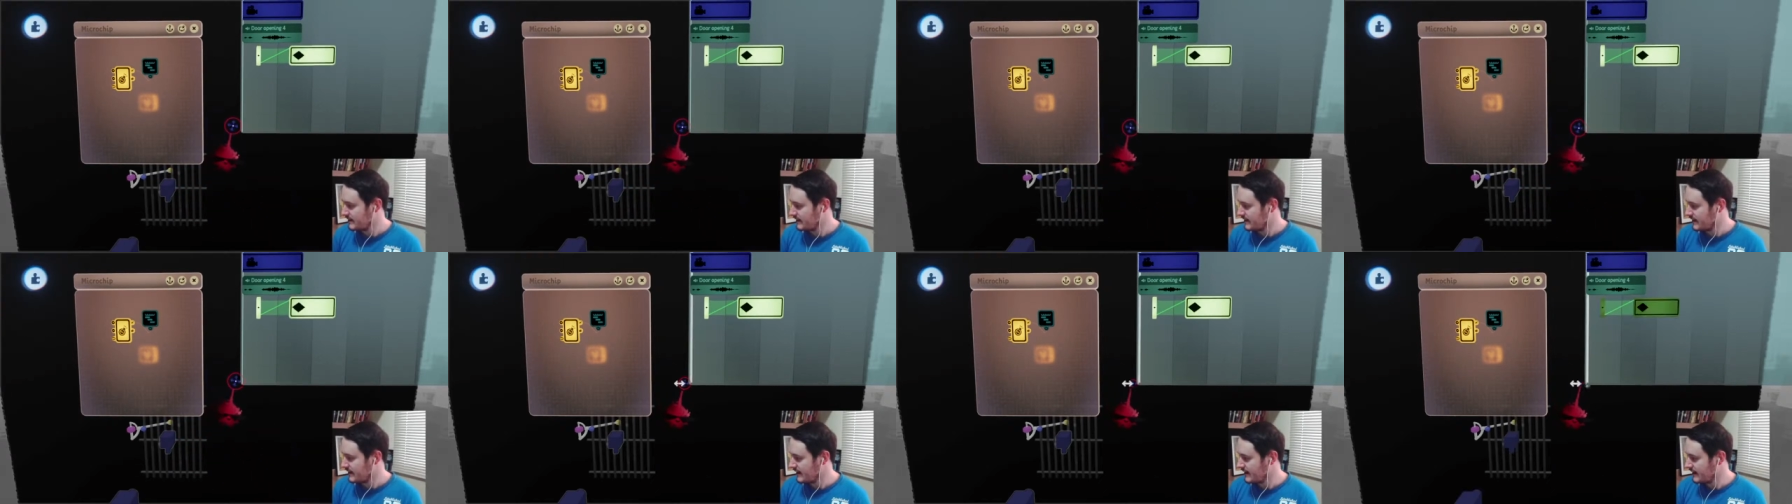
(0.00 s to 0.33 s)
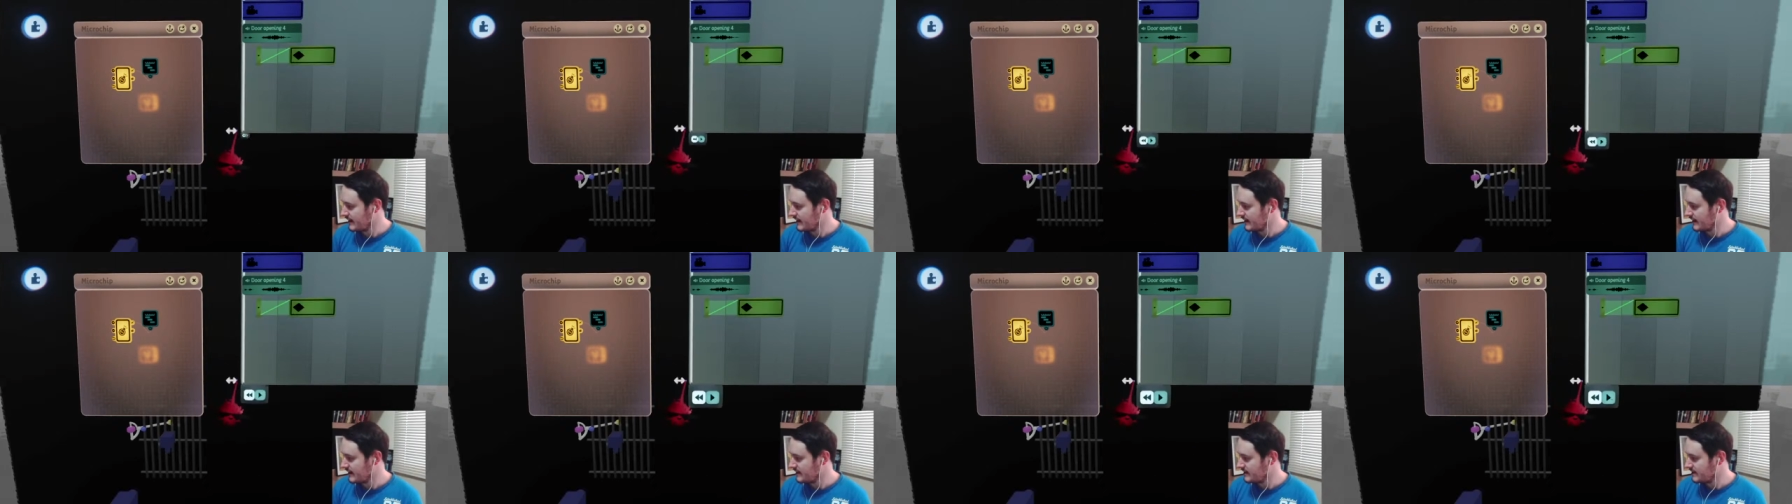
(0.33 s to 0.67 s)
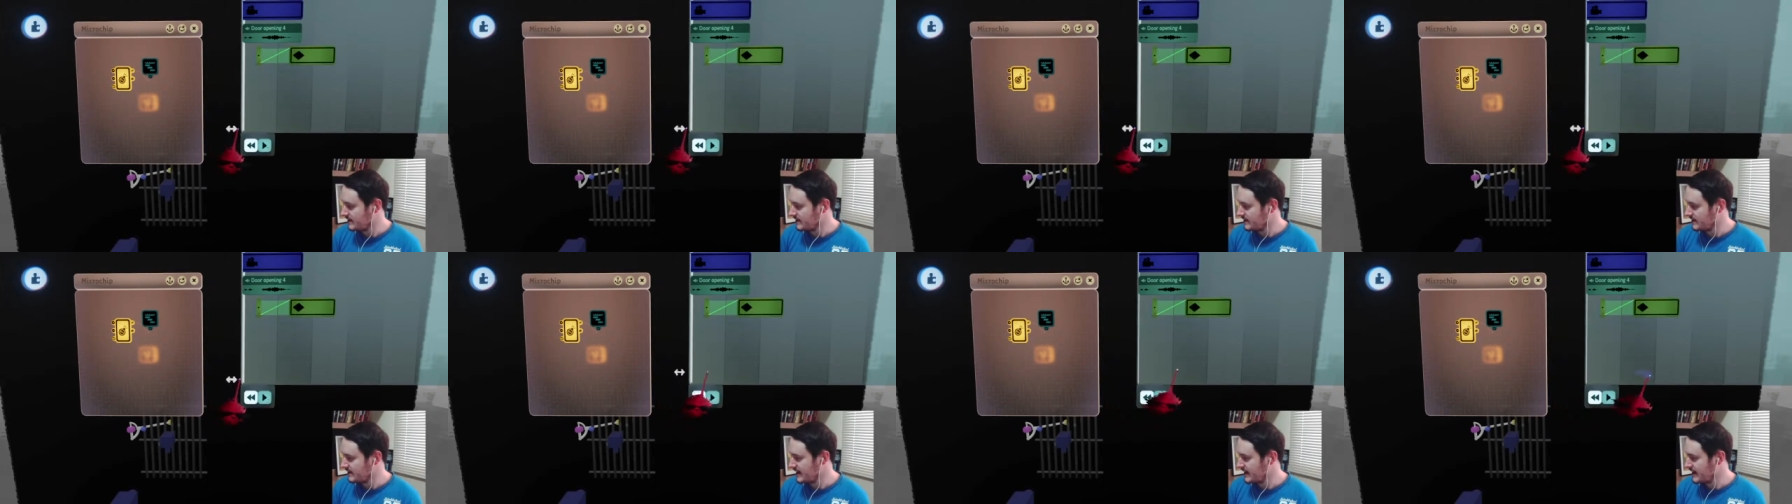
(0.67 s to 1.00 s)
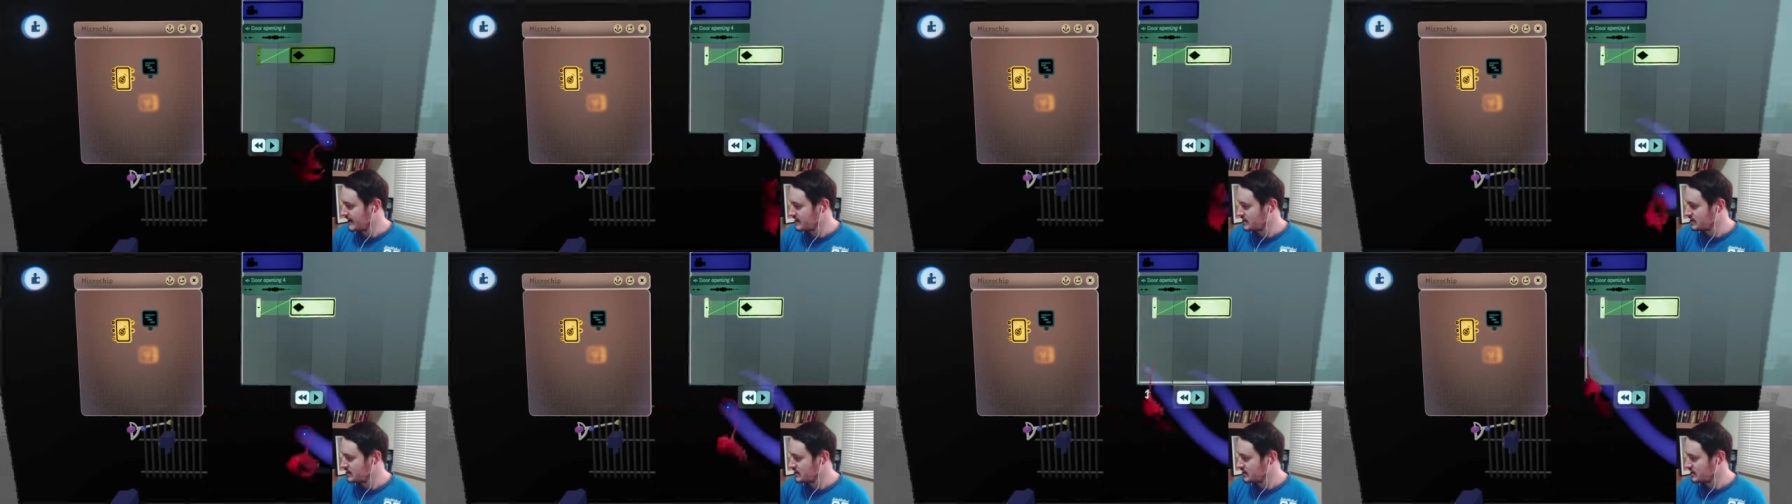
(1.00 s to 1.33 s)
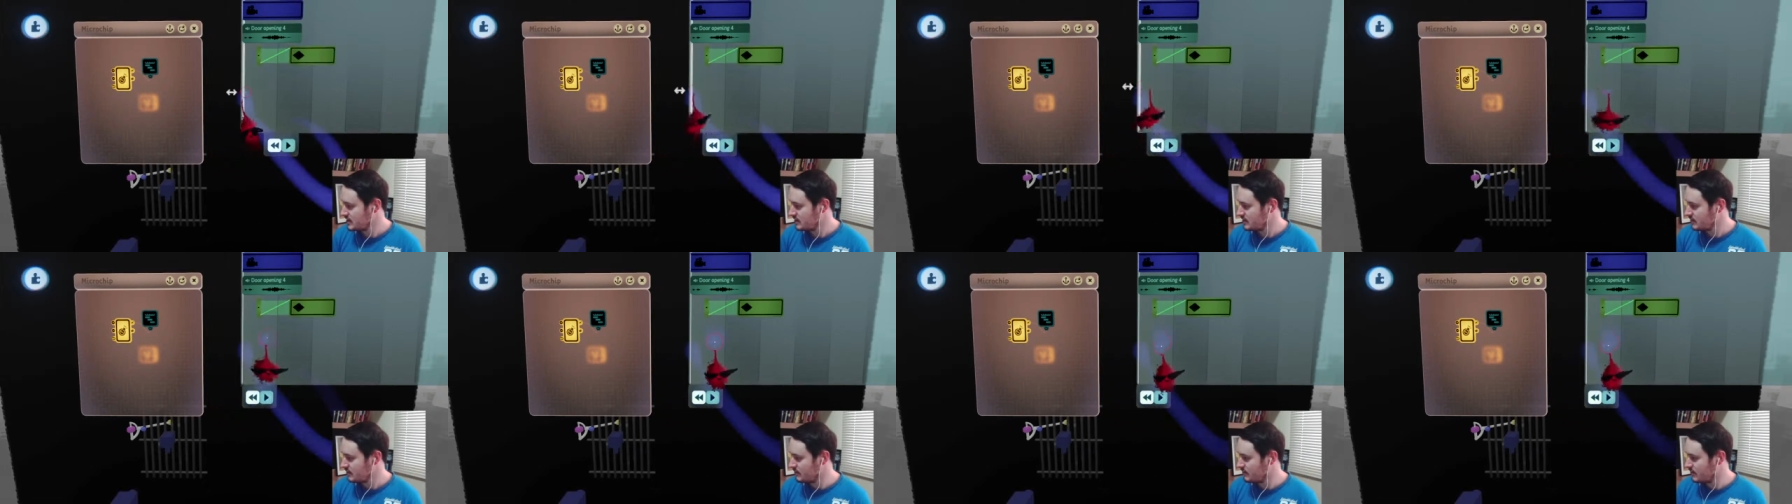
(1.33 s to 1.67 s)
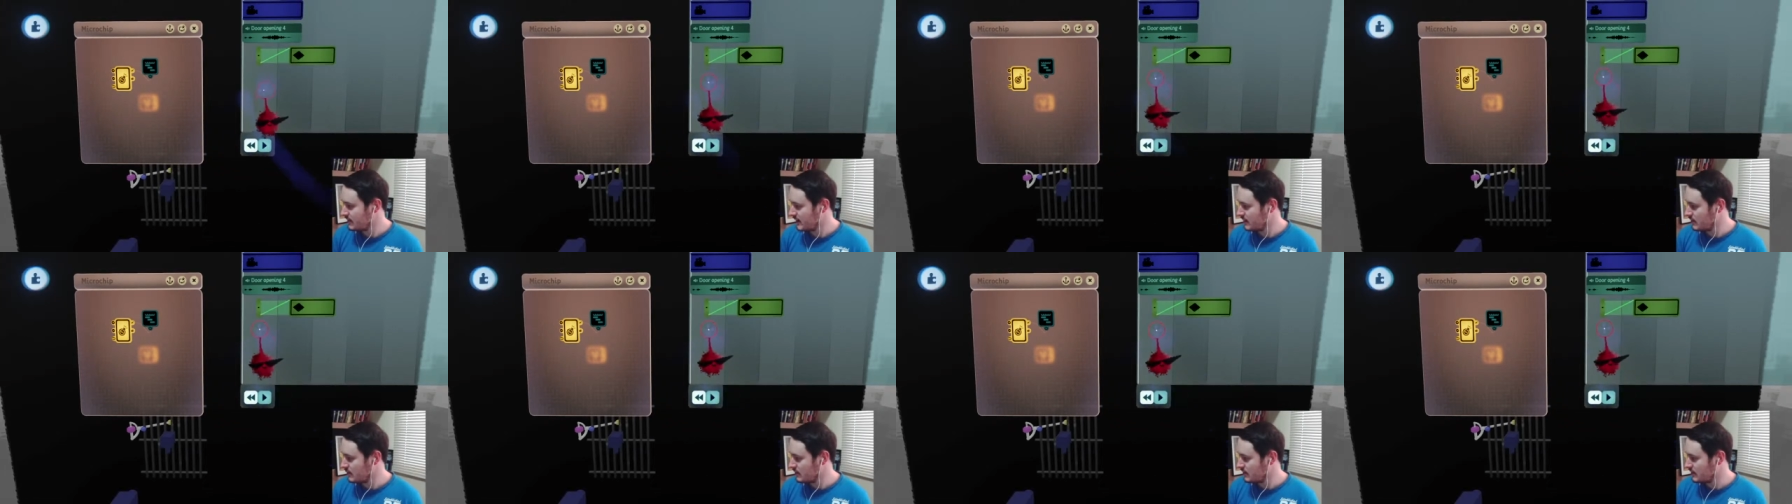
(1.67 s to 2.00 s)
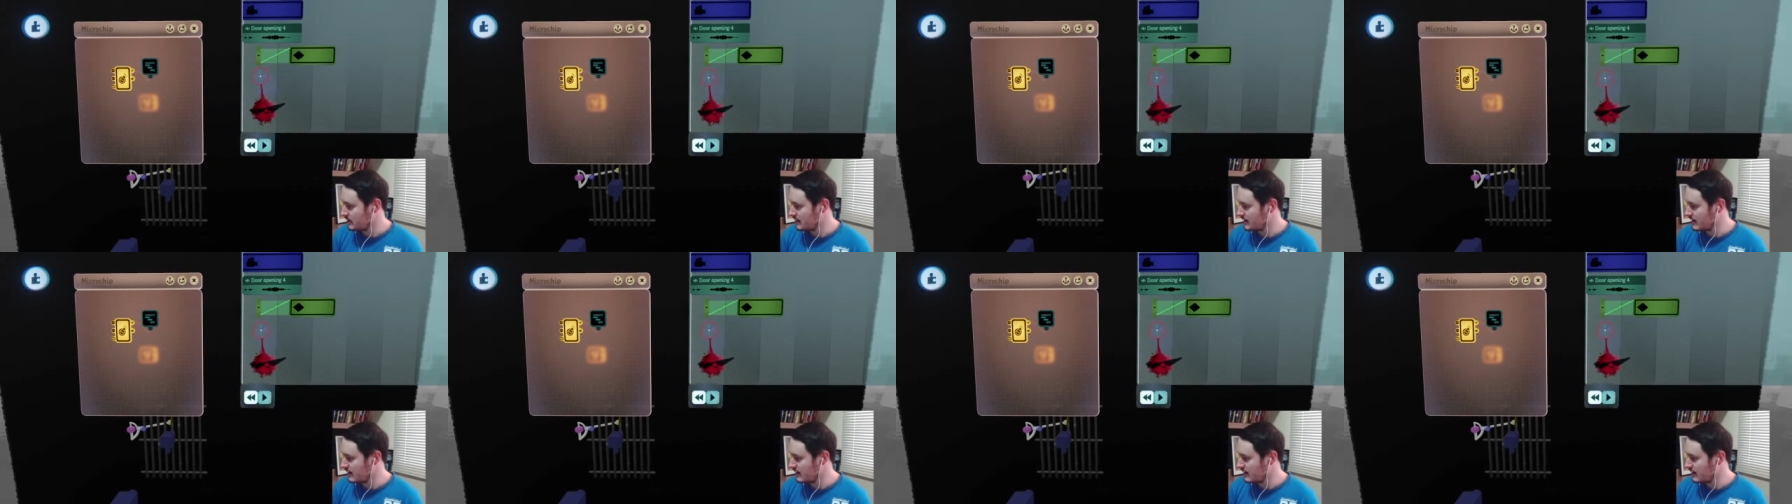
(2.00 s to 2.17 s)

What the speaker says: The tension you built